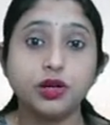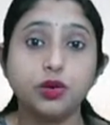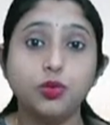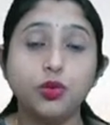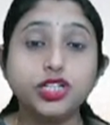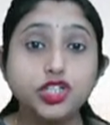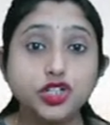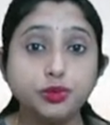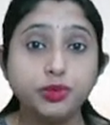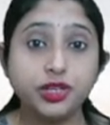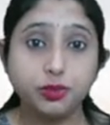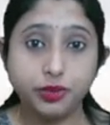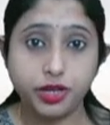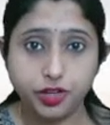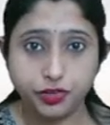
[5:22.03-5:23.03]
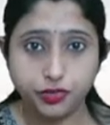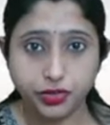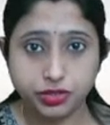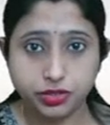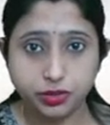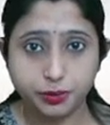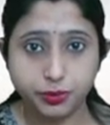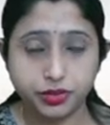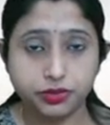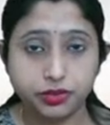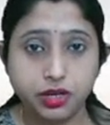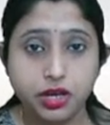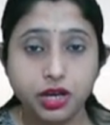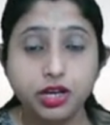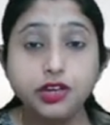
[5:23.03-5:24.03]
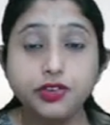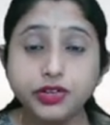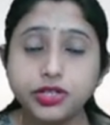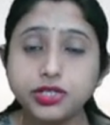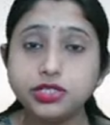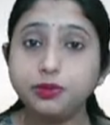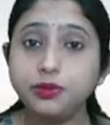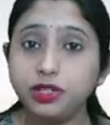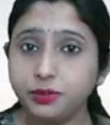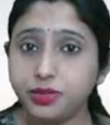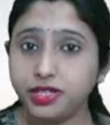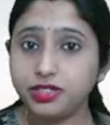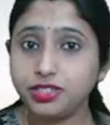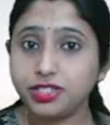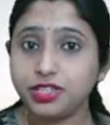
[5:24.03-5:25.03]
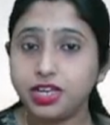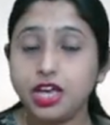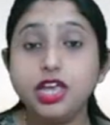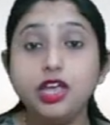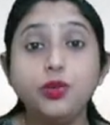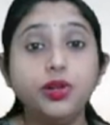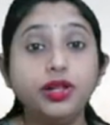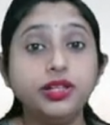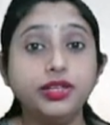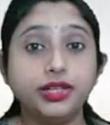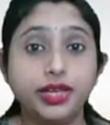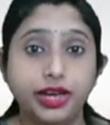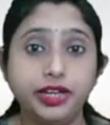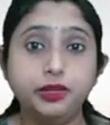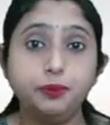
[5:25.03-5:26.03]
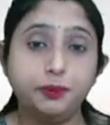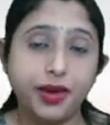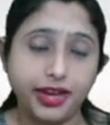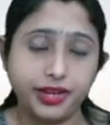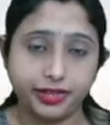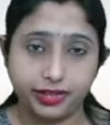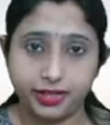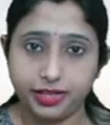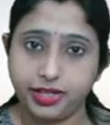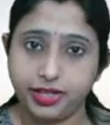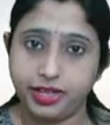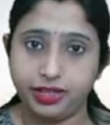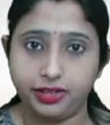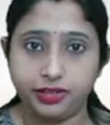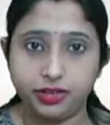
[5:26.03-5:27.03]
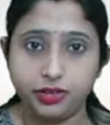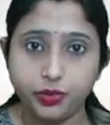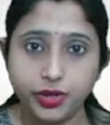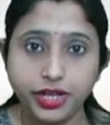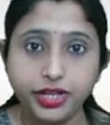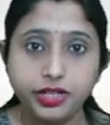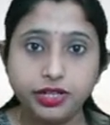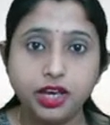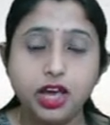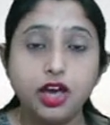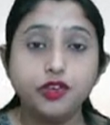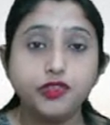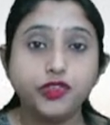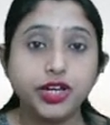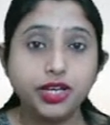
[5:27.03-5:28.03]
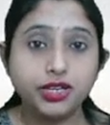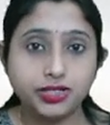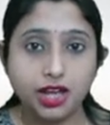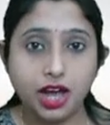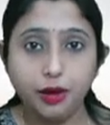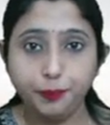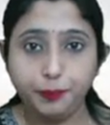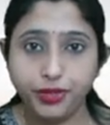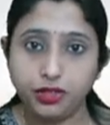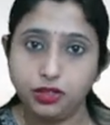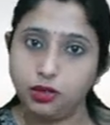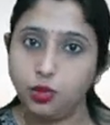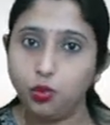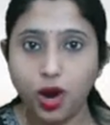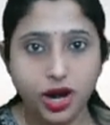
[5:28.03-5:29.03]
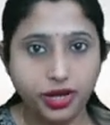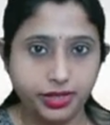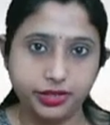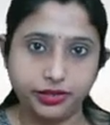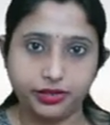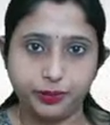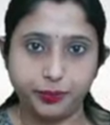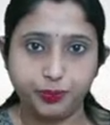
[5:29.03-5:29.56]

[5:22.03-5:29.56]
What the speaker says: What do you mean by reversible? Reversible means you will get back again, right? For example, water.